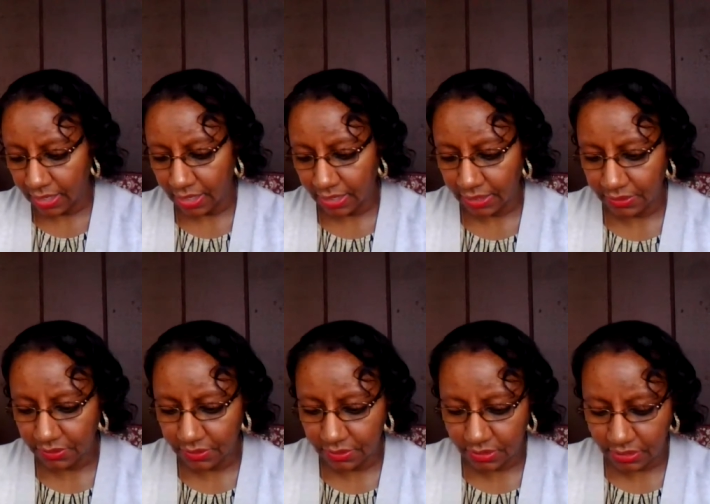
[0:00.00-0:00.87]
And
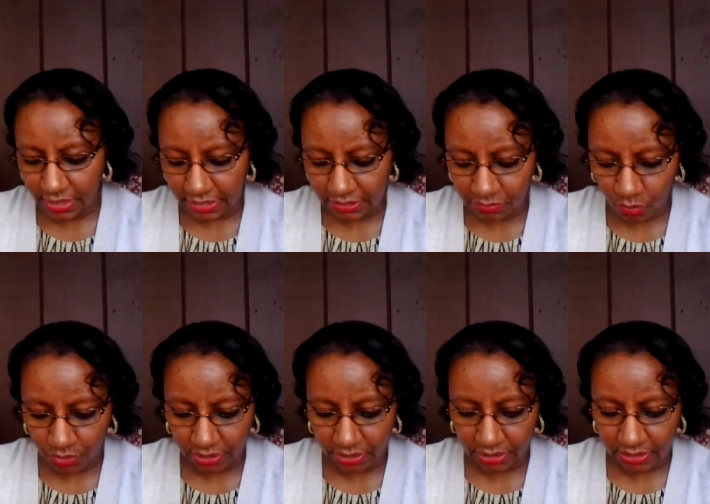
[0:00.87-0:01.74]
the next
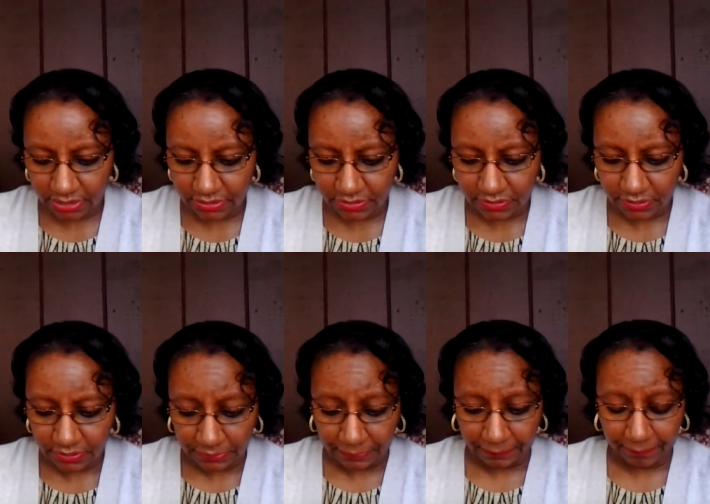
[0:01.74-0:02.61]
point is,
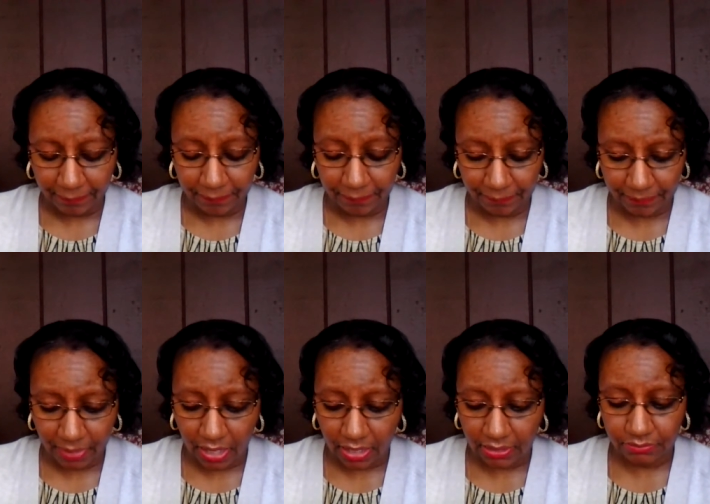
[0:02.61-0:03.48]

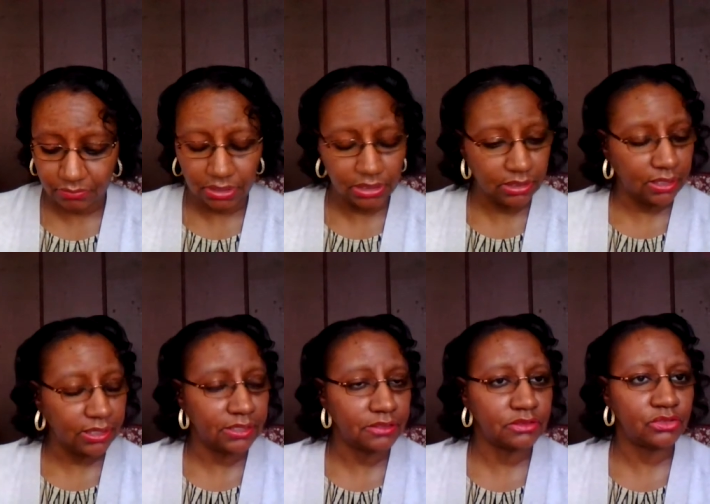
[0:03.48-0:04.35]
uh, in,
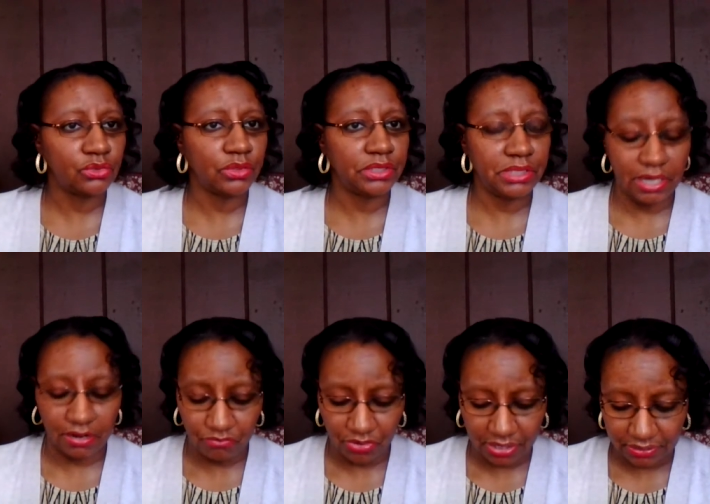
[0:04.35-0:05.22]
in the story that
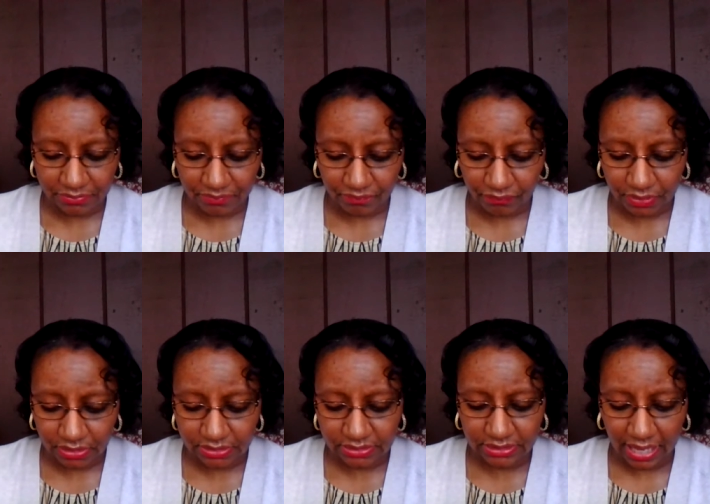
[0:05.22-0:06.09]
I read,
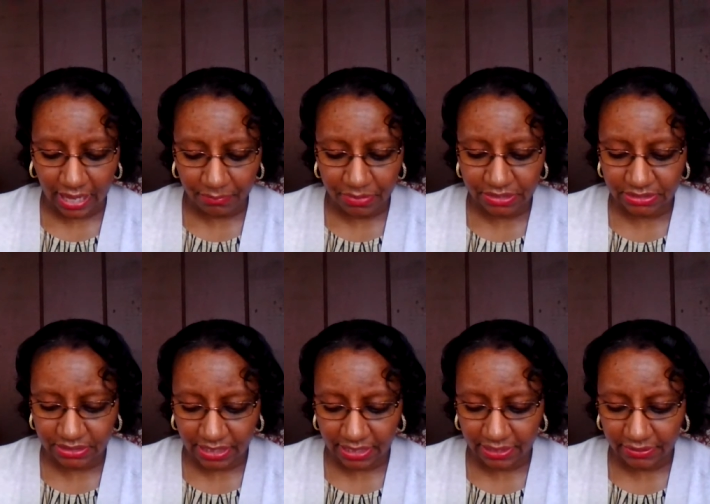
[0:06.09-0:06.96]
Thomas
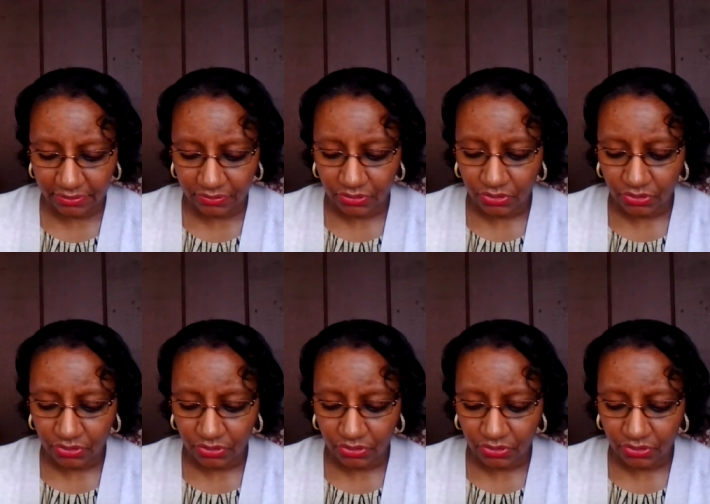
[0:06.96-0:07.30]
said,